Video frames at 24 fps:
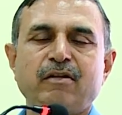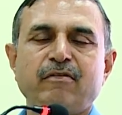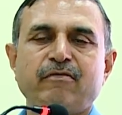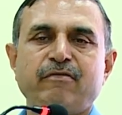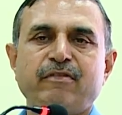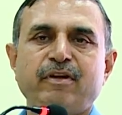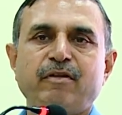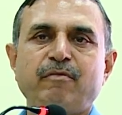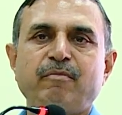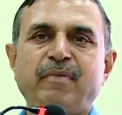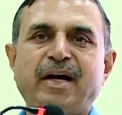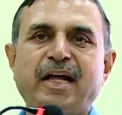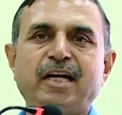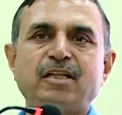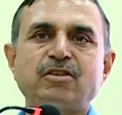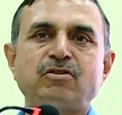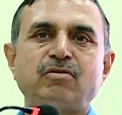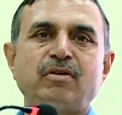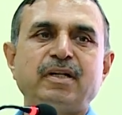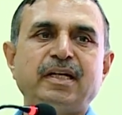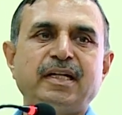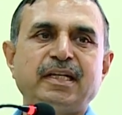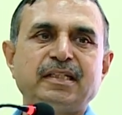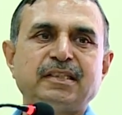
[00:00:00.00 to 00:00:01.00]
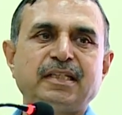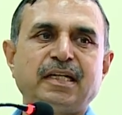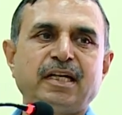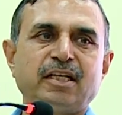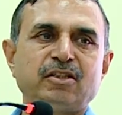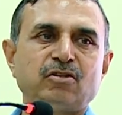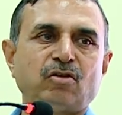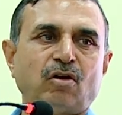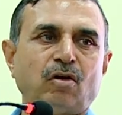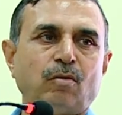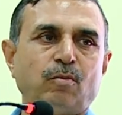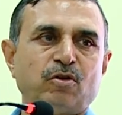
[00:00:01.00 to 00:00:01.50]
we have managed to
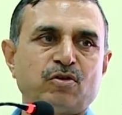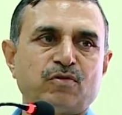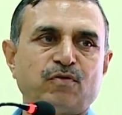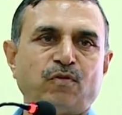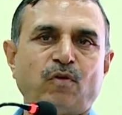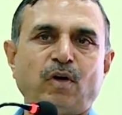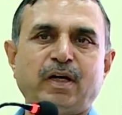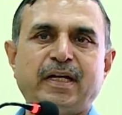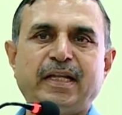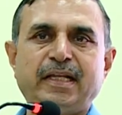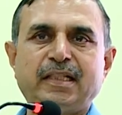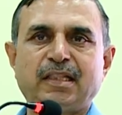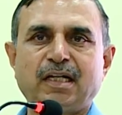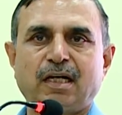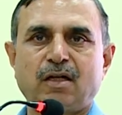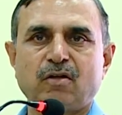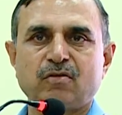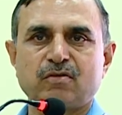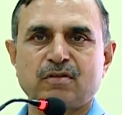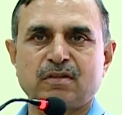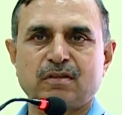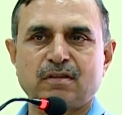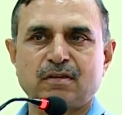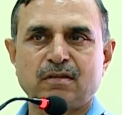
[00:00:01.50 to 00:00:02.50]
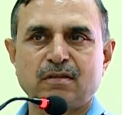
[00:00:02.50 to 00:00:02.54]
indigenize almost 40,000.